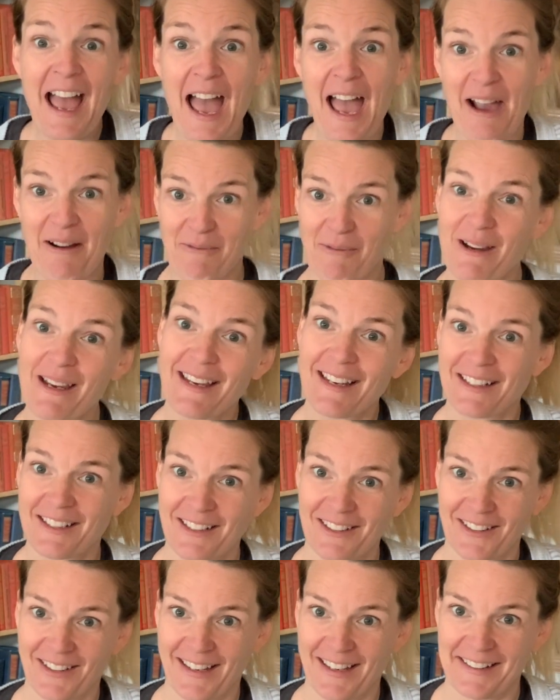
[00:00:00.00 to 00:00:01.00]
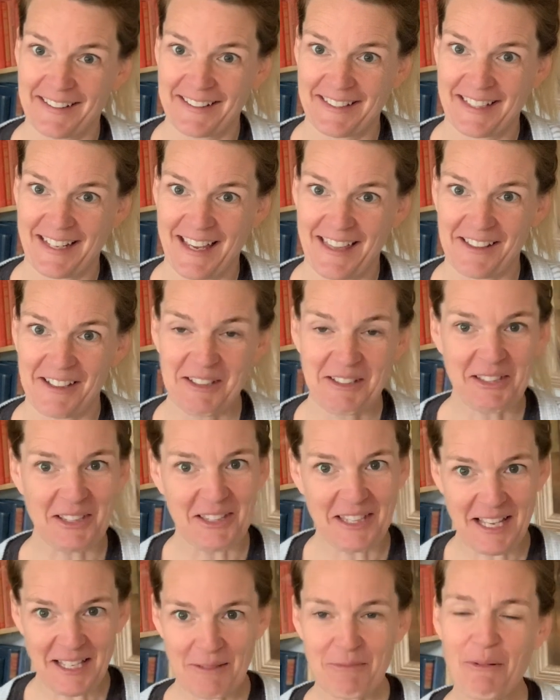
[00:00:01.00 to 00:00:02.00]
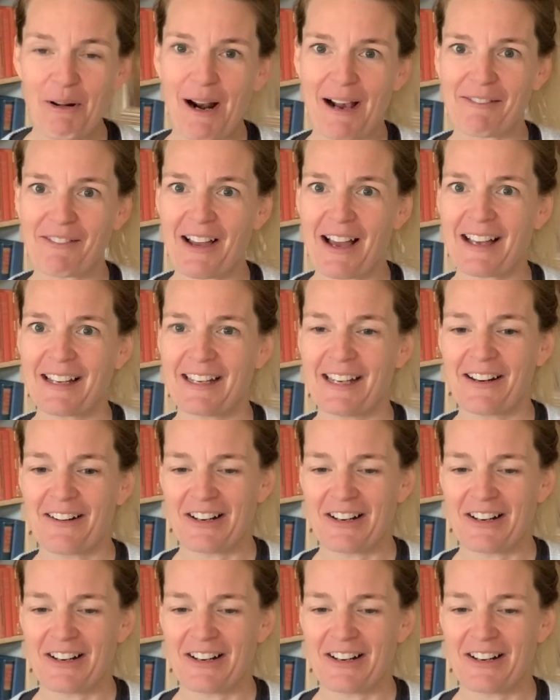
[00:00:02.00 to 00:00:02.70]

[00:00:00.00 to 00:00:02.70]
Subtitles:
and we get to look at it together. So that's what I've got here.